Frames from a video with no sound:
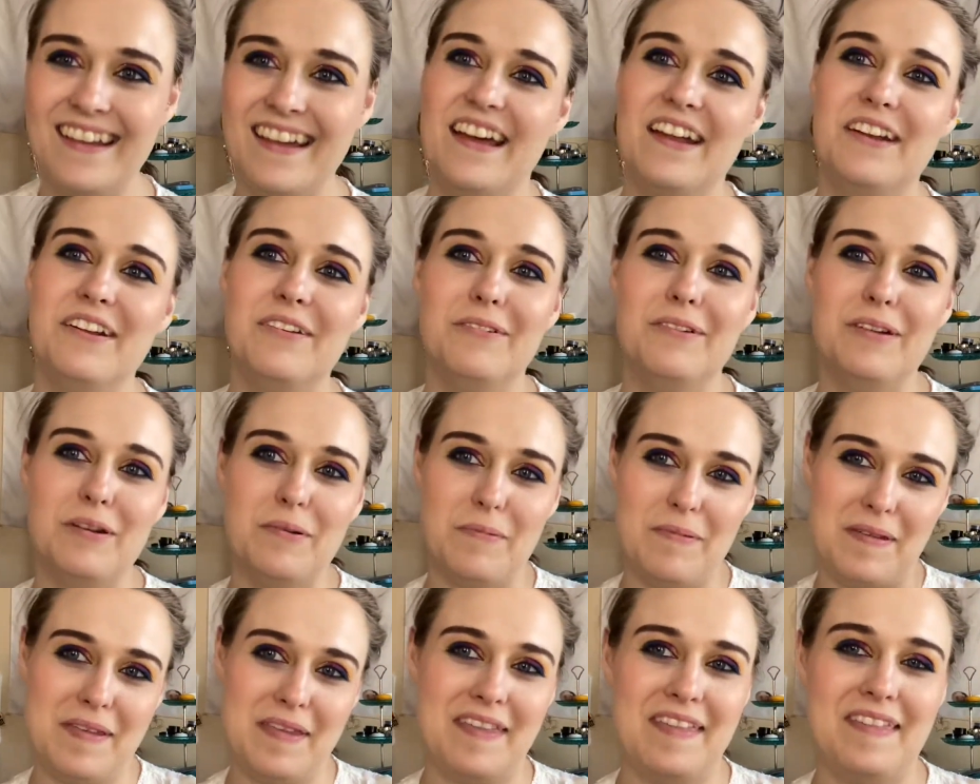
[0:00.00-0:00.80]
I don't want to
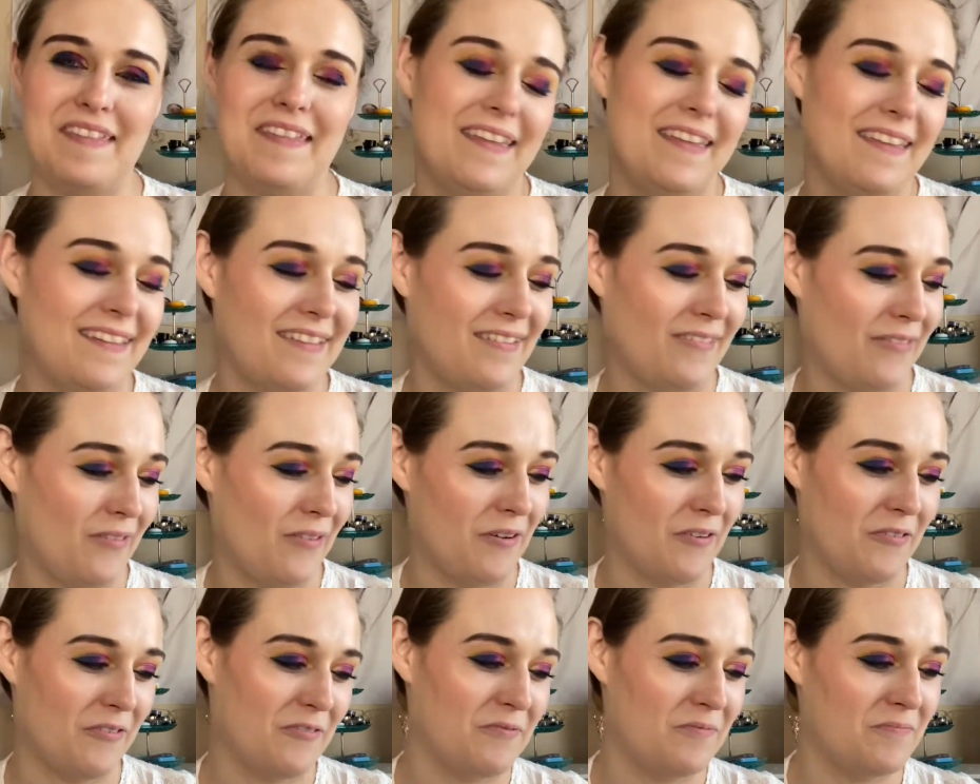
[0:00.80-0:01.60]
make like a
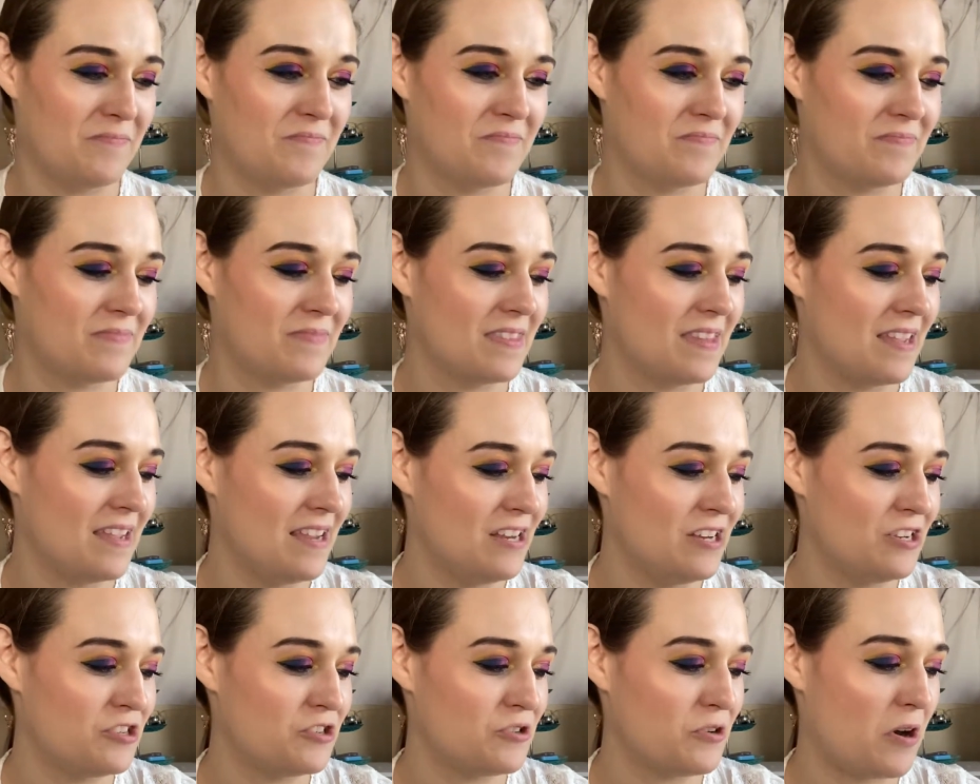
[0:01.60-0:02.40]
long
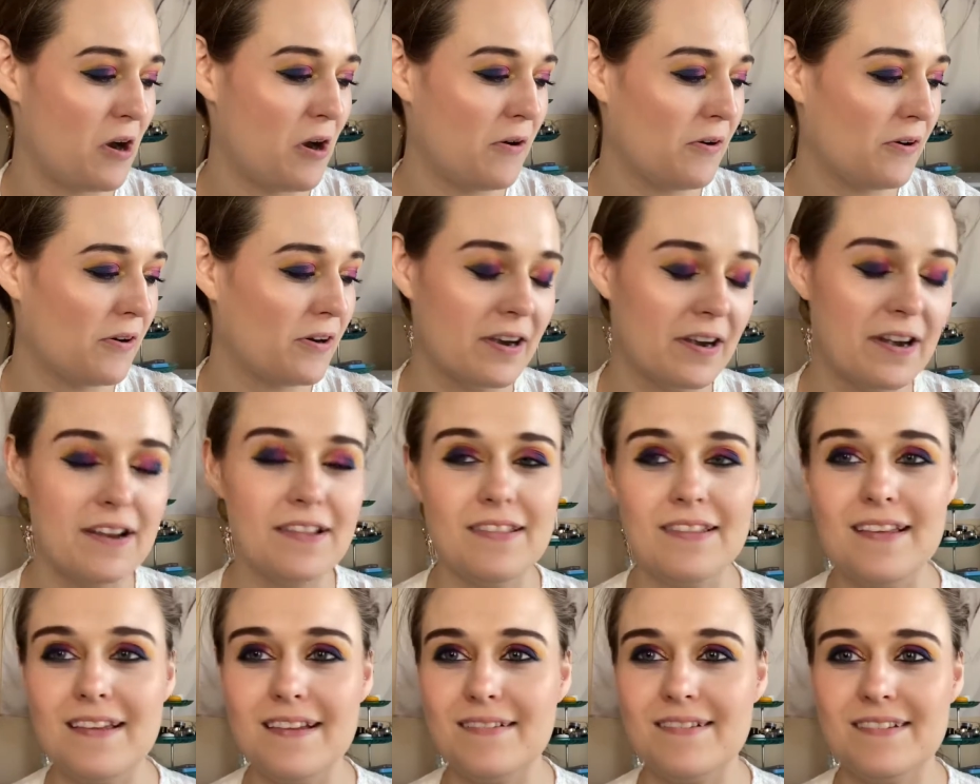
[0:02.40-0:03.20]
intro or
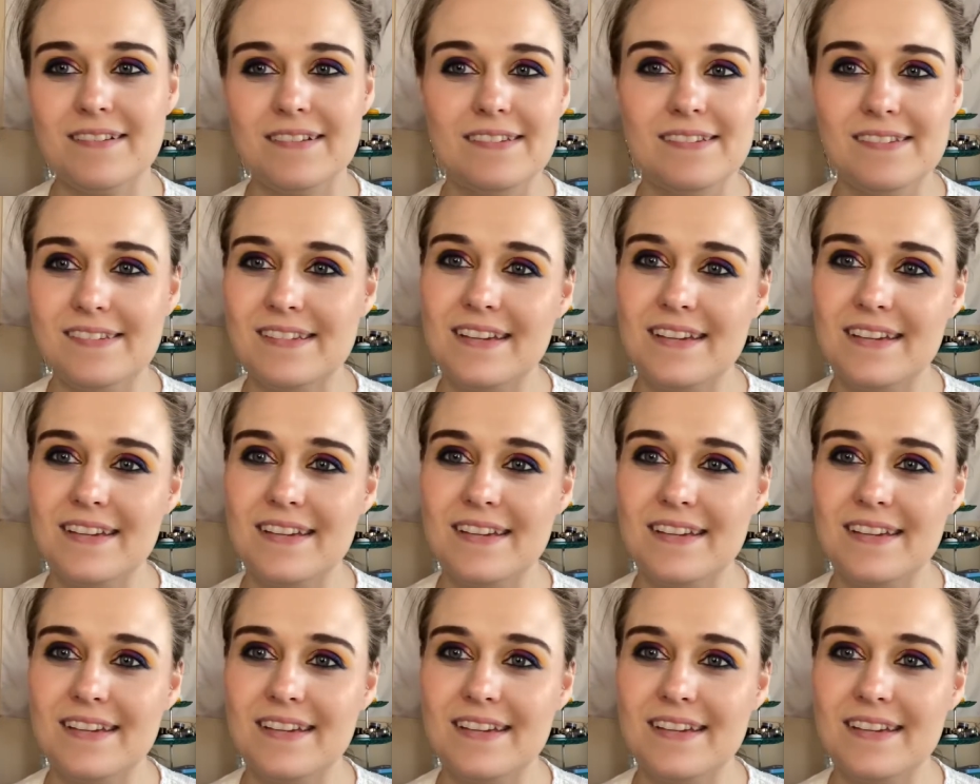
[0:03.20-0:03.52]
anything because